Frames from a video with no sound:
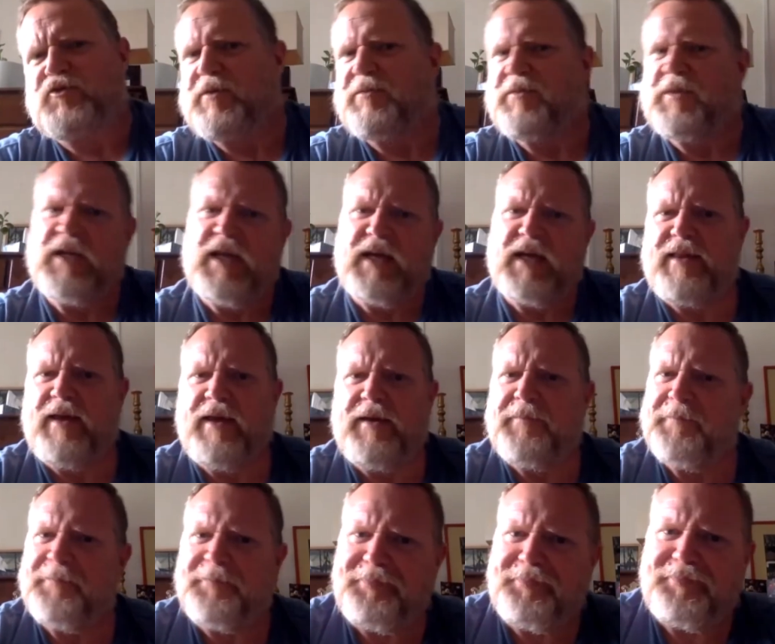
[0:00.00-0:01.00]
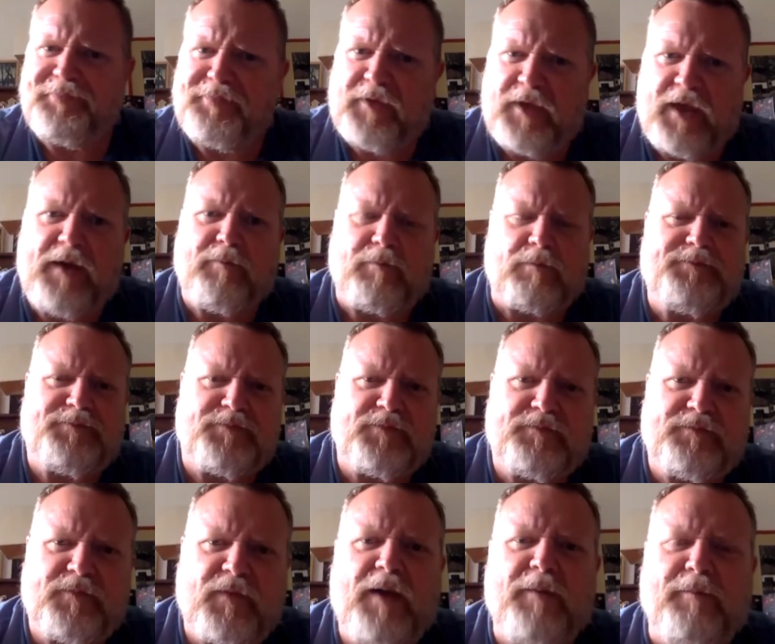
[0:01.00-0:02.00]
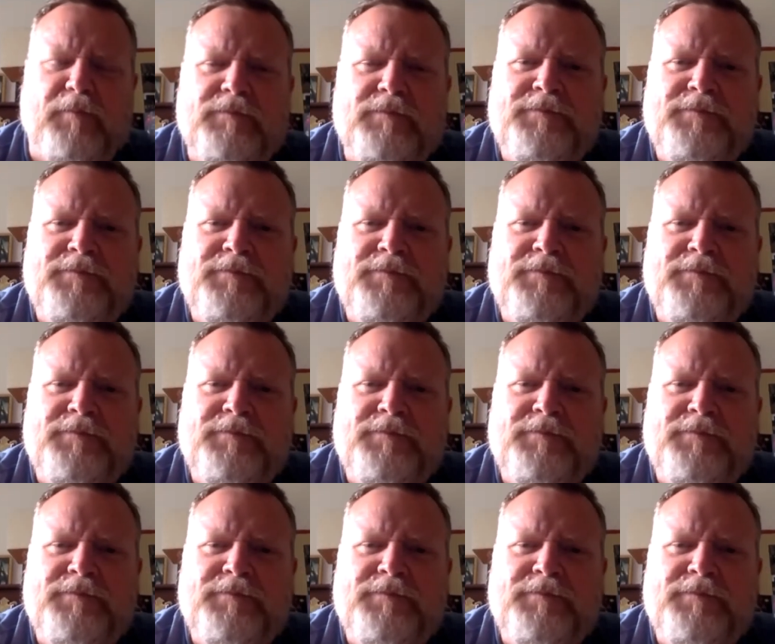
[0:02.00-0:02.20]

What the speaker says: something like that. Yep. Yeah.